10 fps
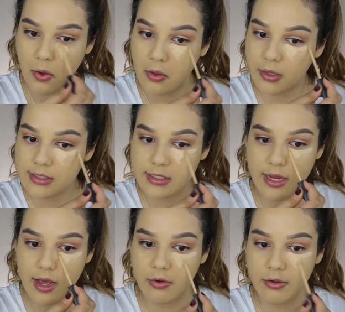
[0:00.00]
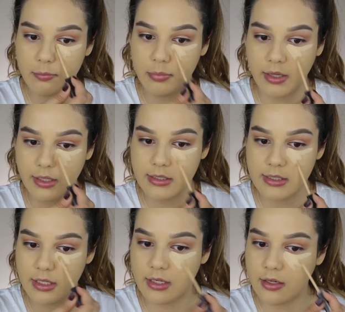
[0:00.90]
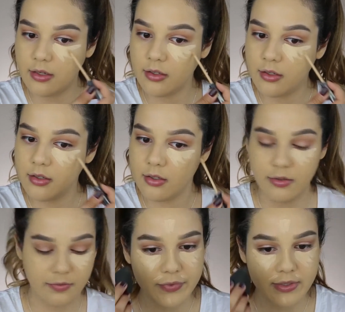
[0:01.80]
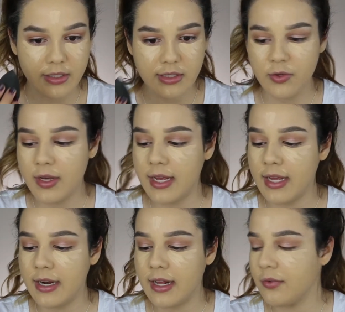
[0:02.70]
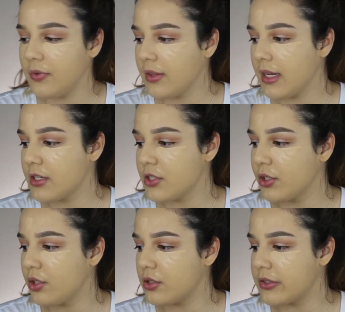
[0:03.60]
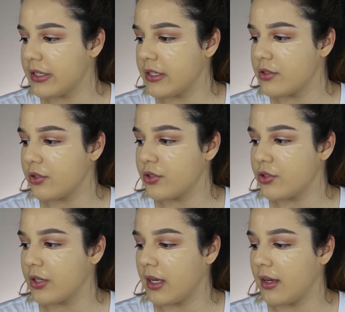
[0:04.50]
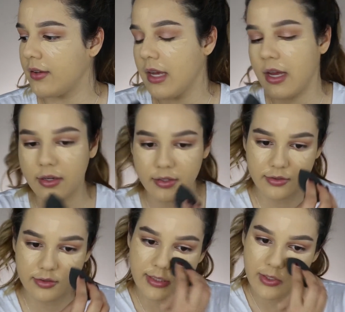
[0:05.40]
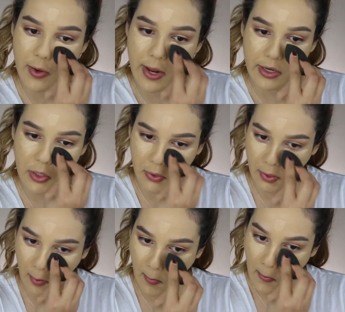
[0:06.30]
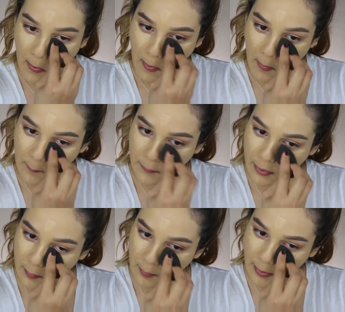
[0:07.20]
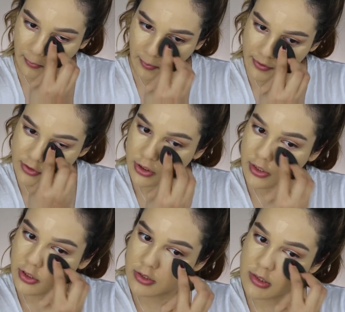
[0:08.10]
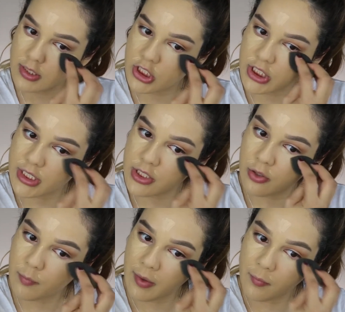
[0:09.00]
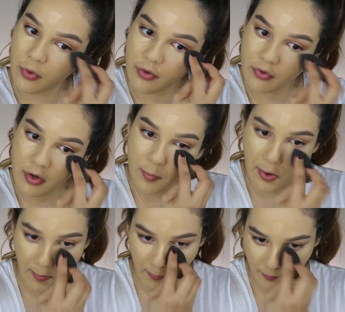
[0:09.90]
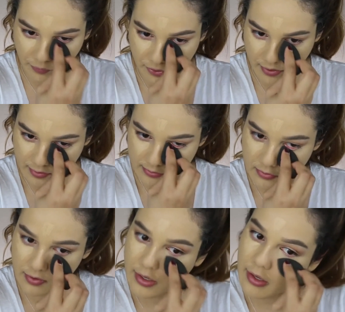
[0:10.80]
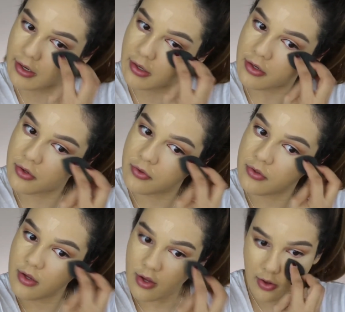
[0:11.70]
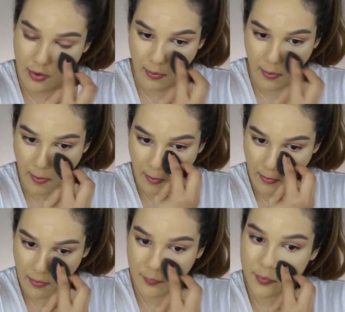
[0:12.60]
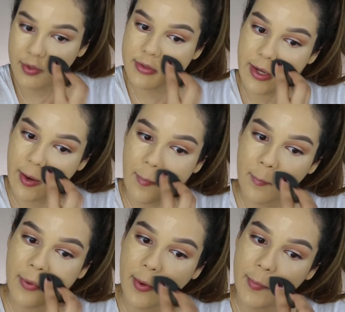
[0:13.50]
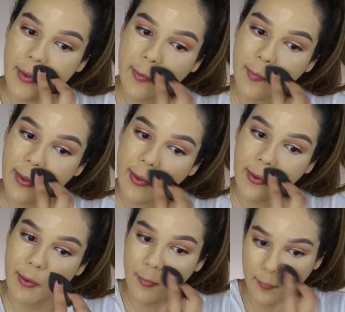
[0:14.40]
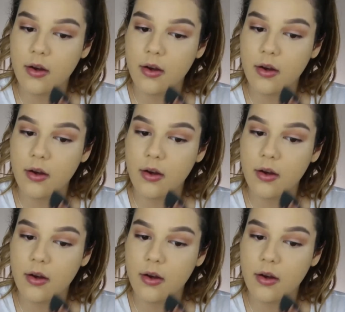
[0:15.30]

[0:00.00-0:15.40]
Let's see how it blends in. So let's go ahead. I feel that I should use this, or should I? Yeah, I could. Let's go ahead and use the beauty blender. I usually use the G2 by Morphe, but let's go ahead and use the damp beauty blender.